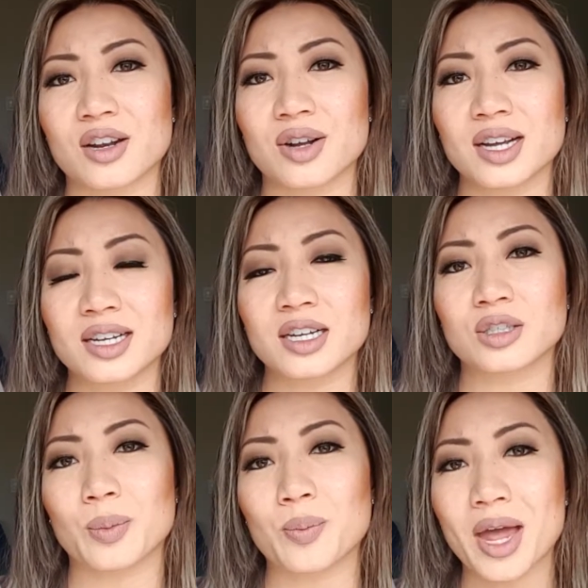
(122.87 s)
are in here
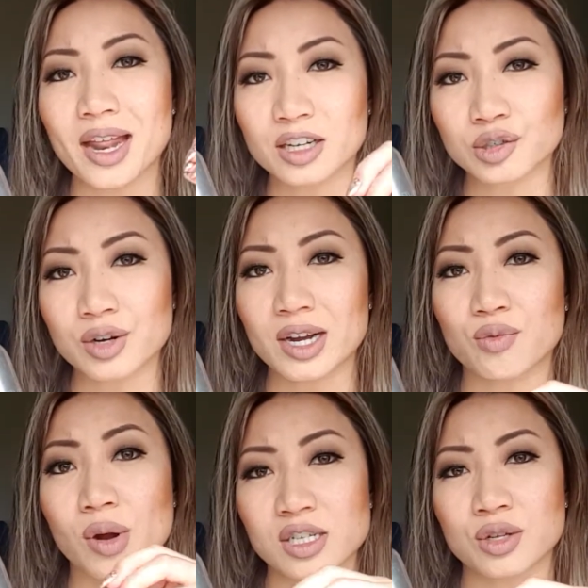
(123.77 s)
to penetrate
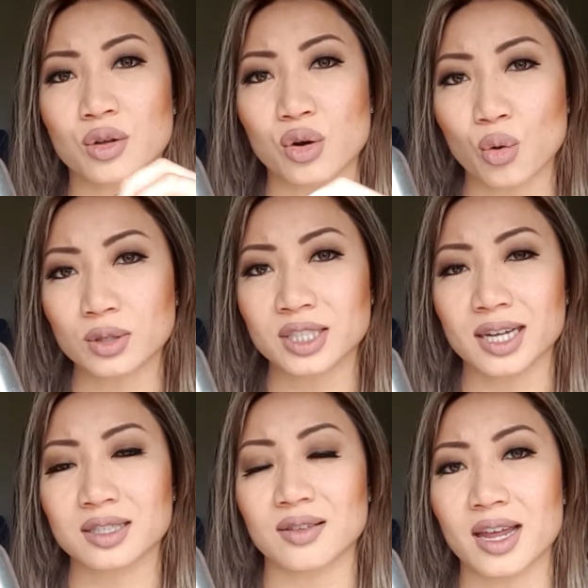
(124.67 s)
right to the
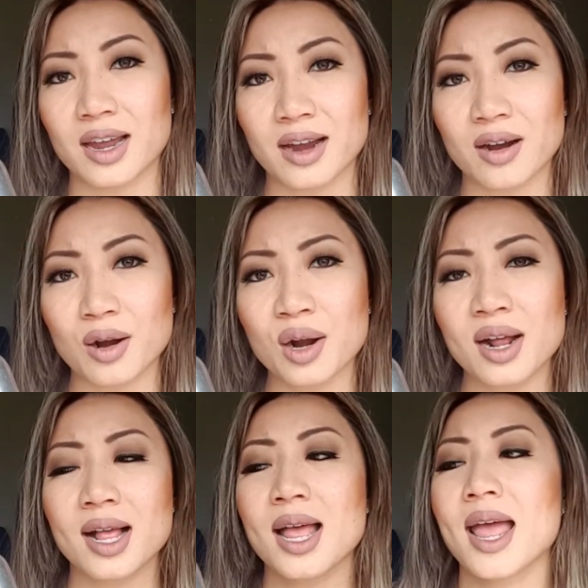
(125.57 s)
cortex of the hair.
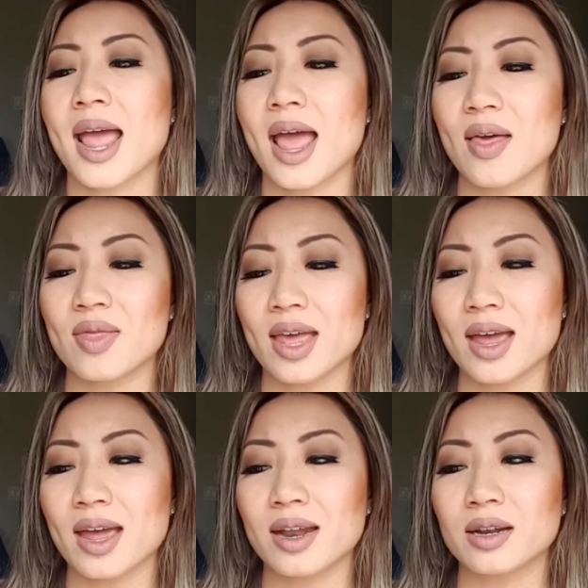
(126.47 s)
And
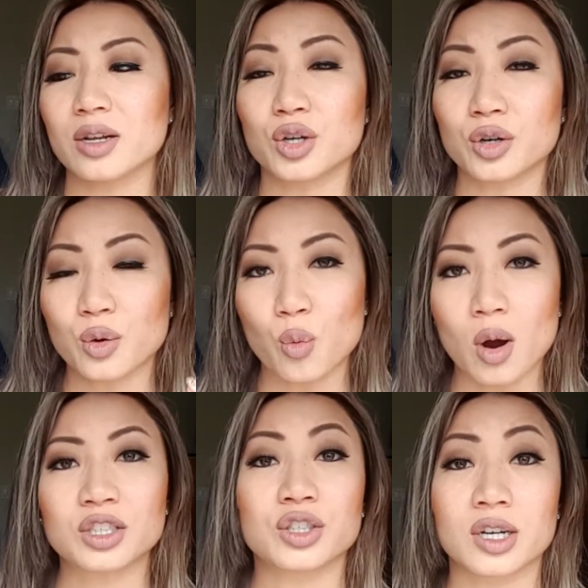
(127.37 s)
then you're going to
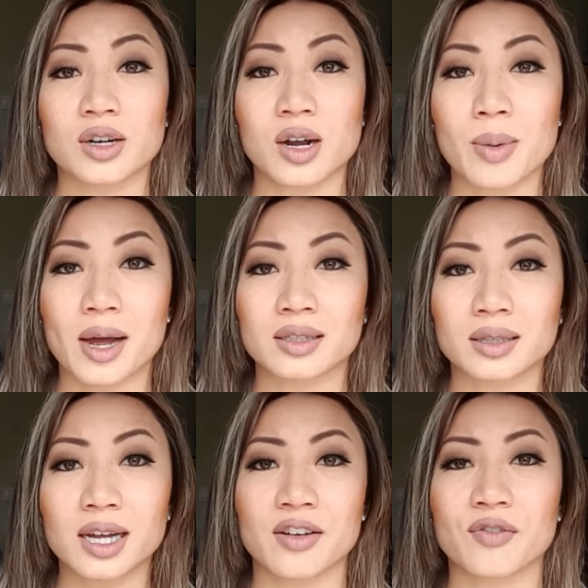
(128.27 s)
watch your hair come back to
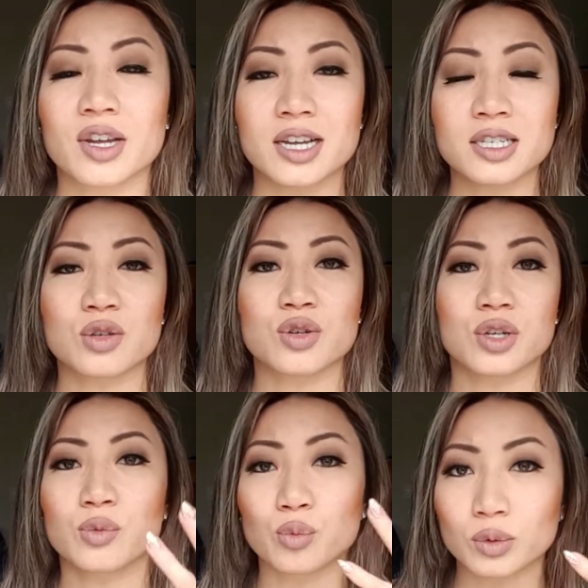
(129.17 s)
life. Okay, so you
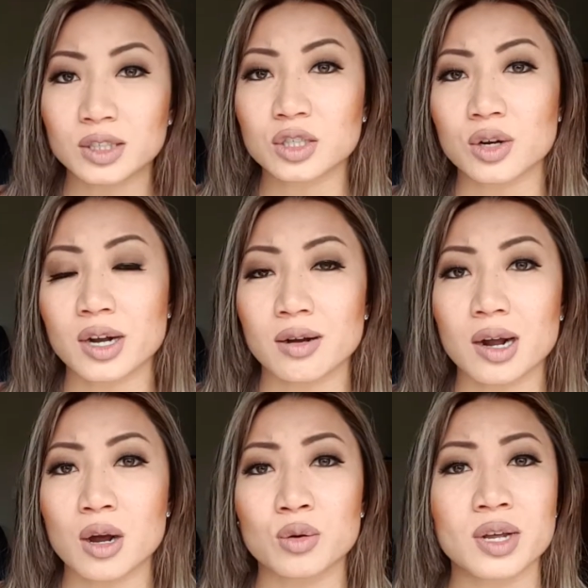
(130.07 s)
can rinse your hair
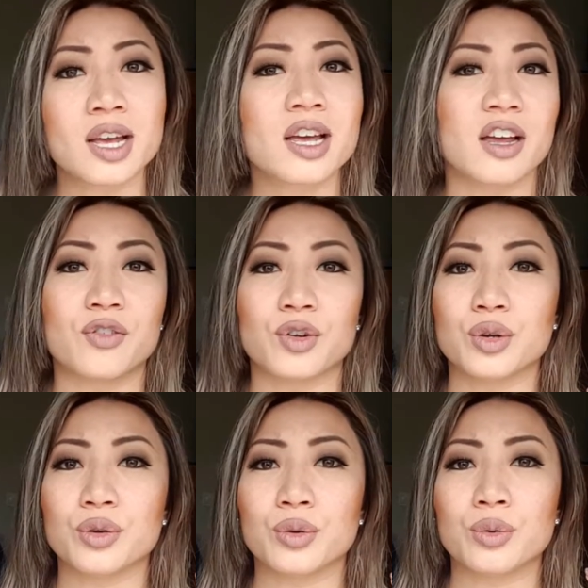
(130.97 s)
out. If
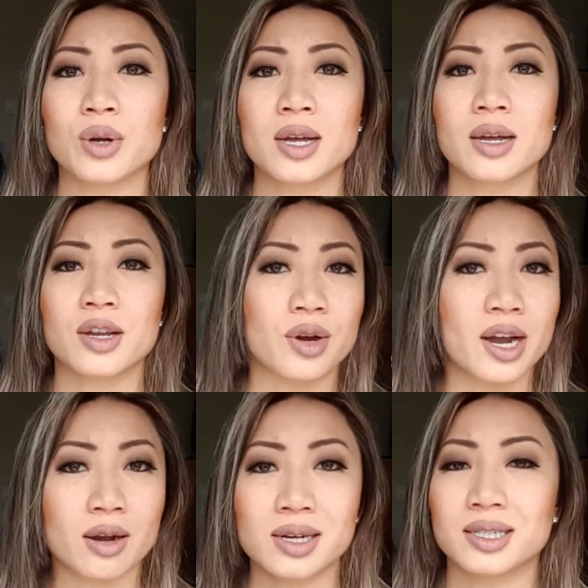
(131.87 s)
your
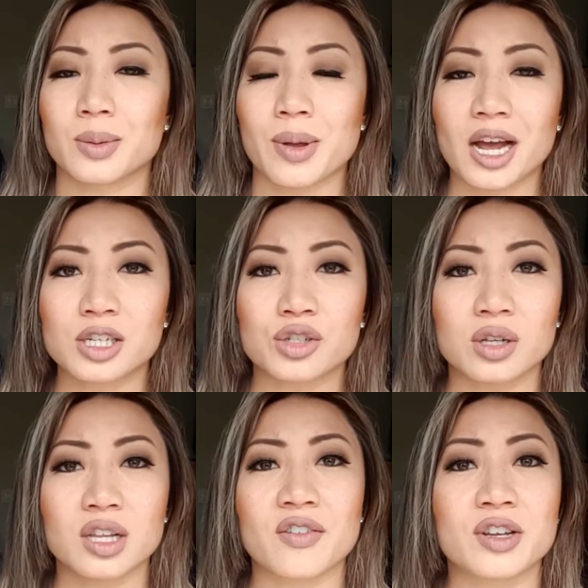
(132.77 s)
hair needs some extra
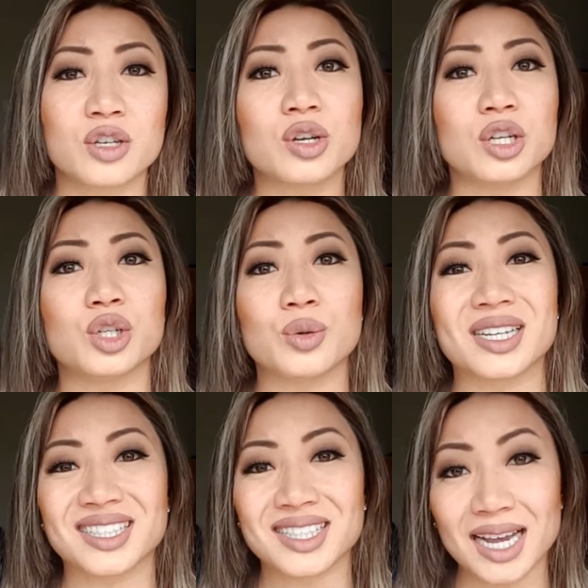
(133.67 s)
loving, you could do it
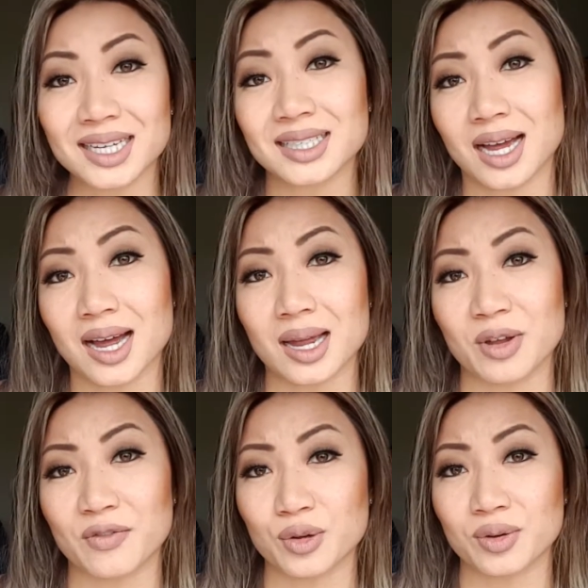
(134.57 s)
a second time
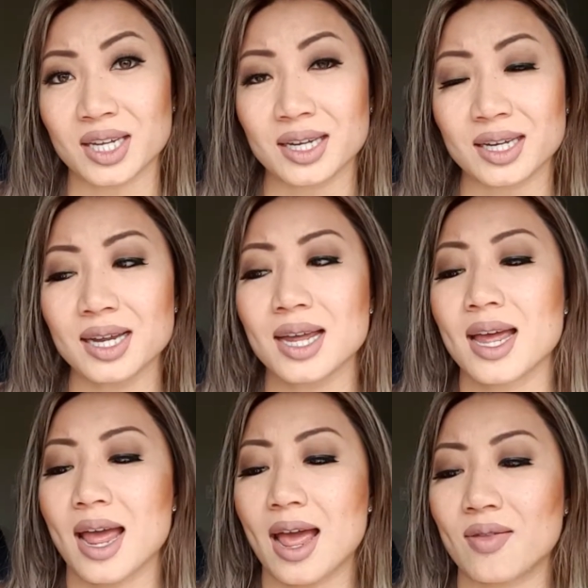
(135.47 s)
if you need,
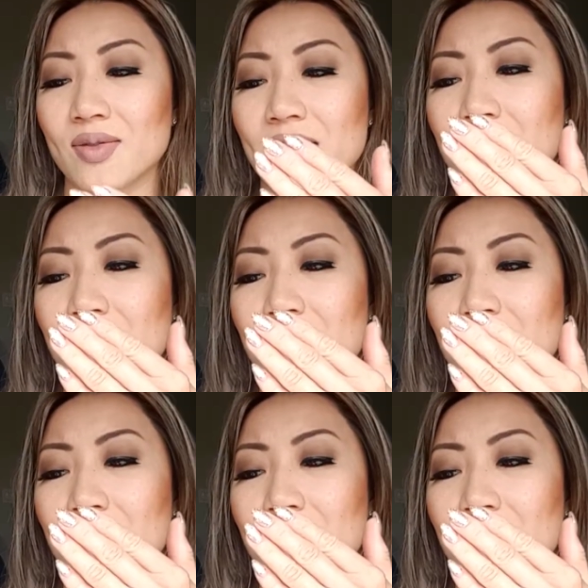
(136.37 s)
and